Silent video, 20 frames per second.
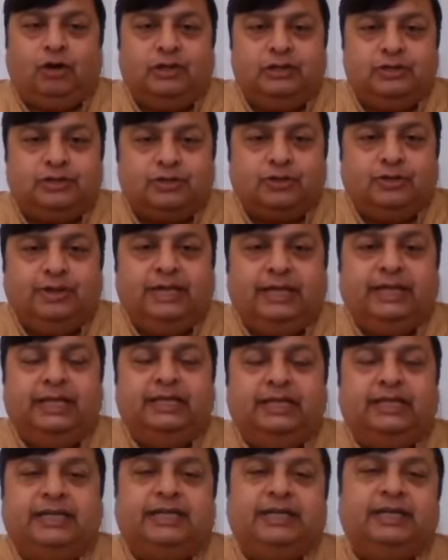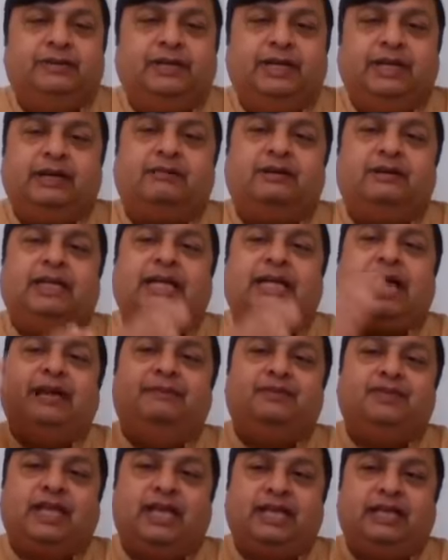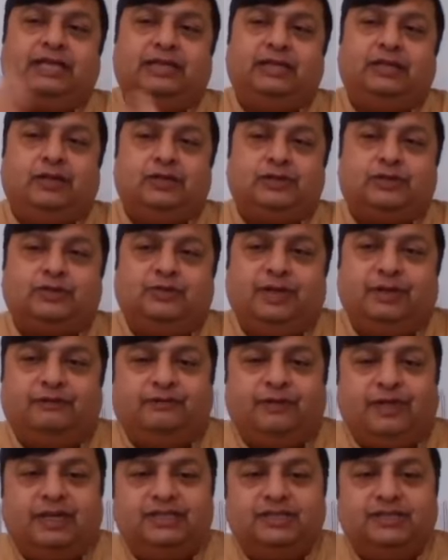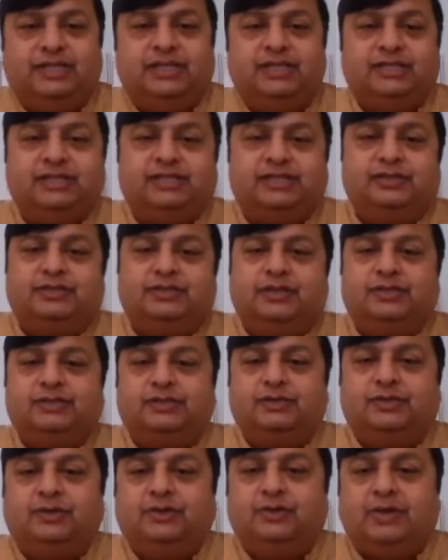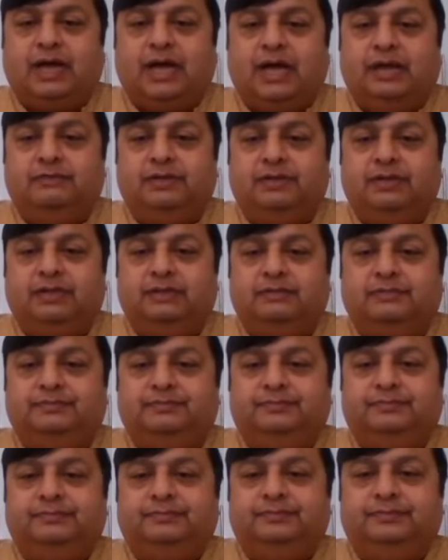Also, during our life cycle, also so I will